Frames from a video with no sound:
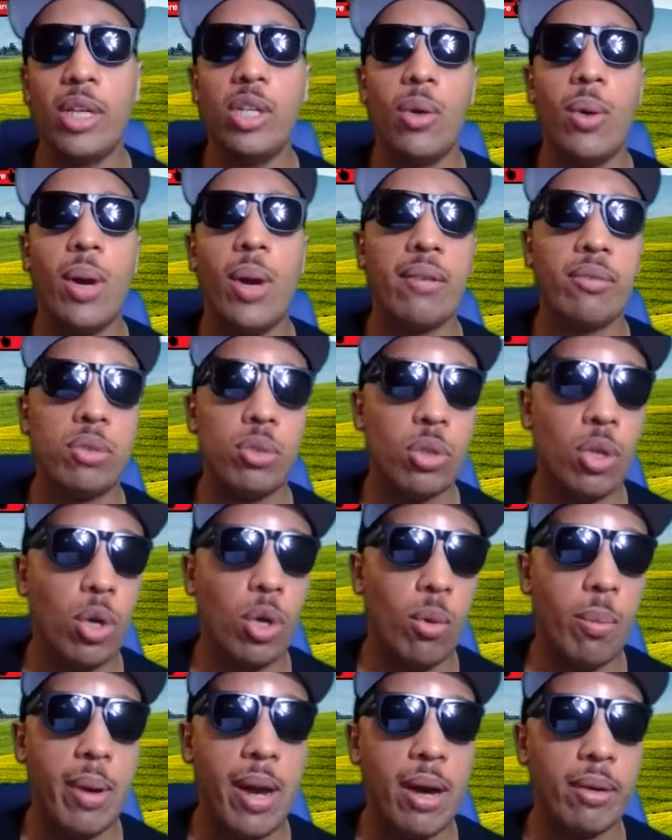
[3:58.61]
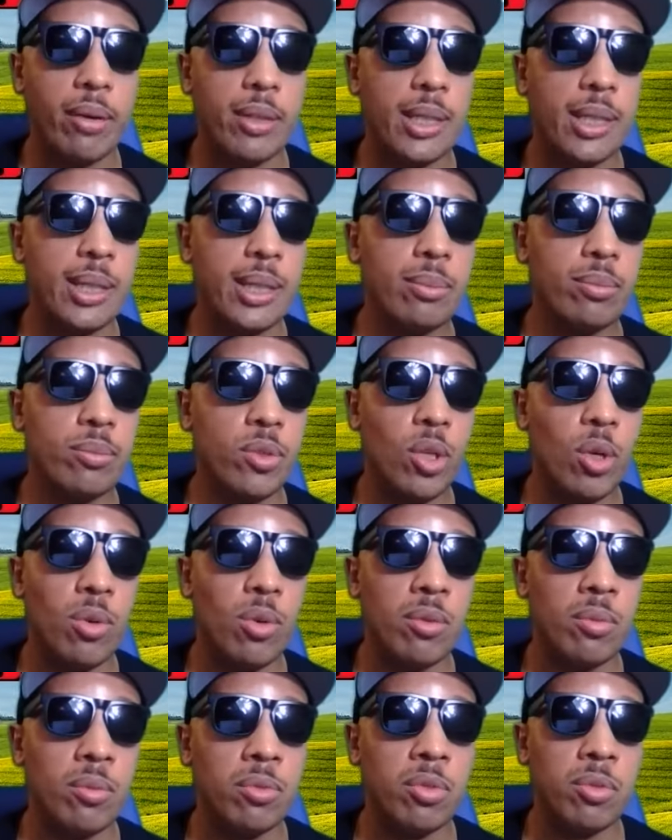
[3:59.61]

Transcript: you don't have to go about, um, you know,